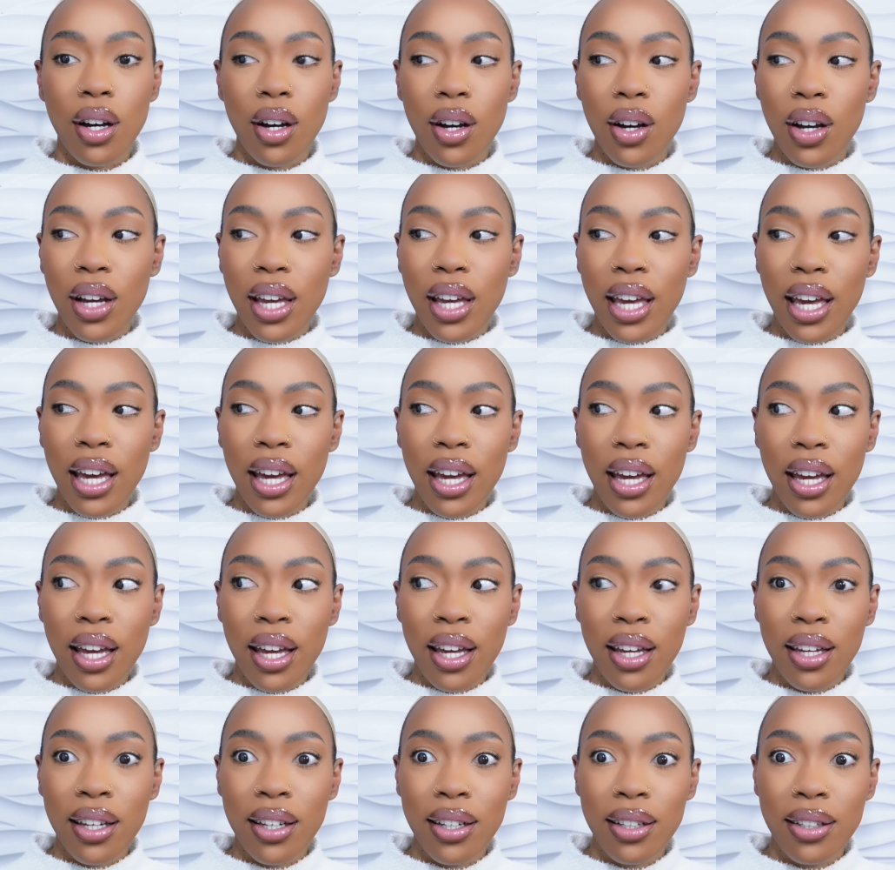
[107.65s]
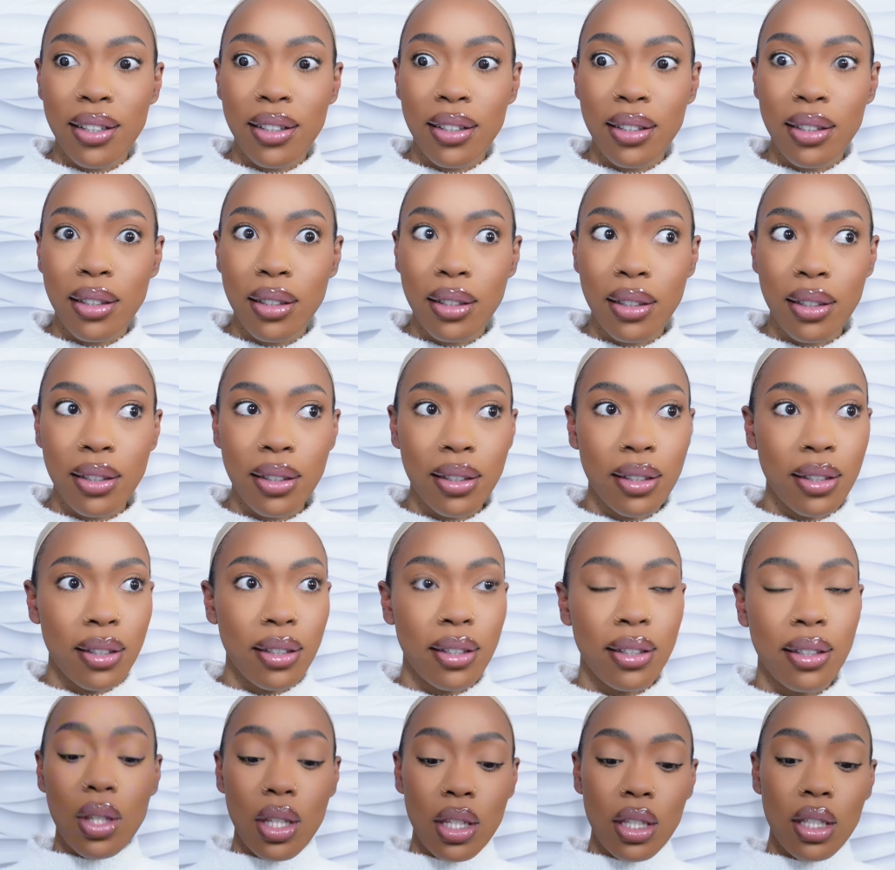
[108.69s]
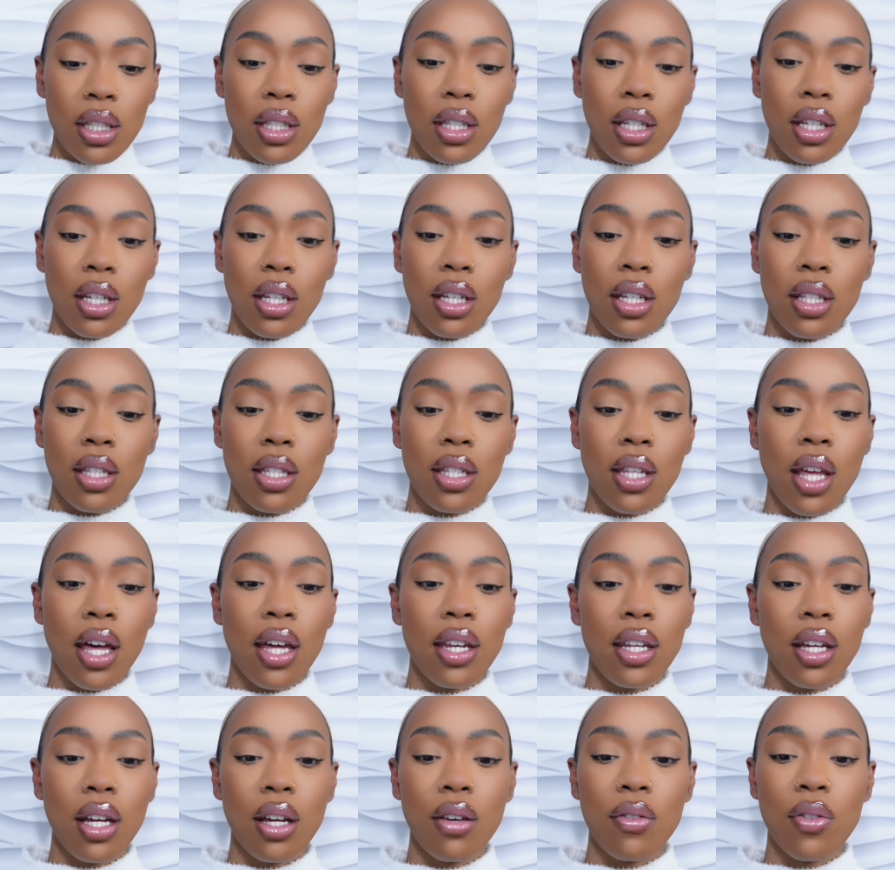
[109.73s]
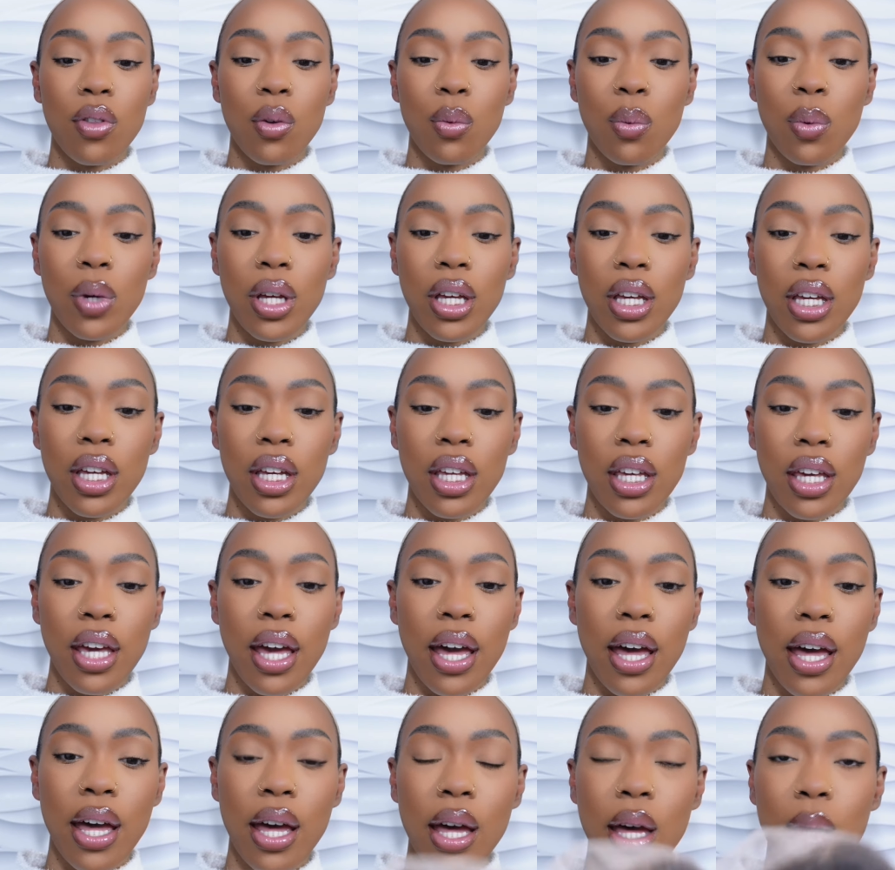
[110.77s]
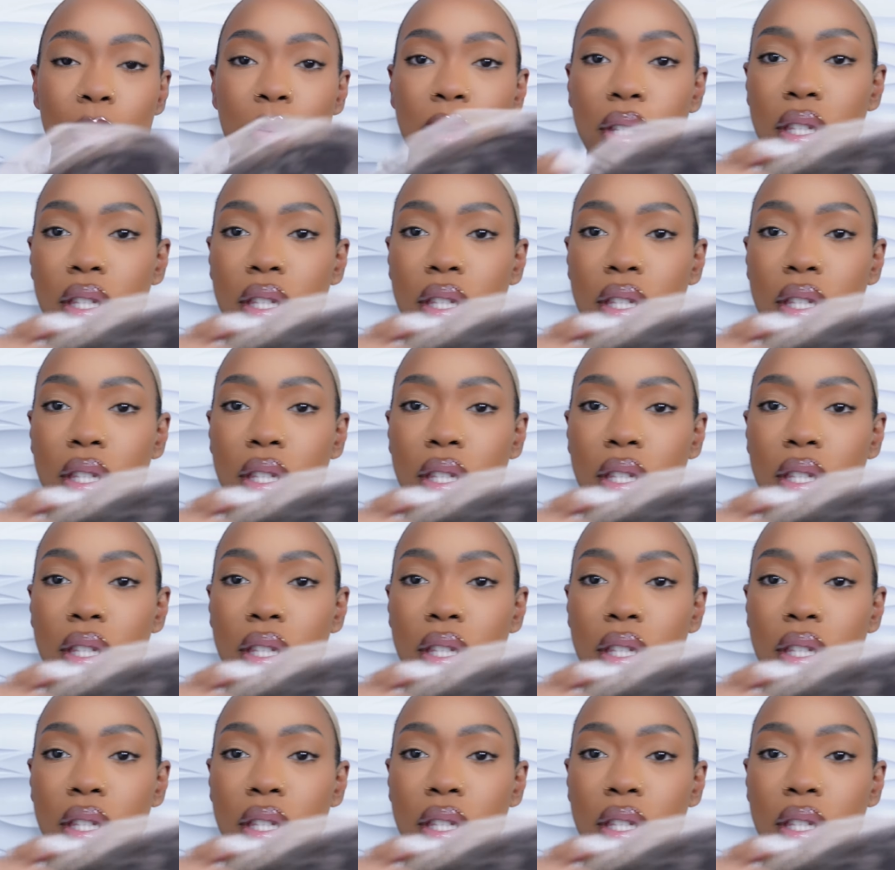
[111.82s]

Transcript: Okay, this is the inside of the wig cap.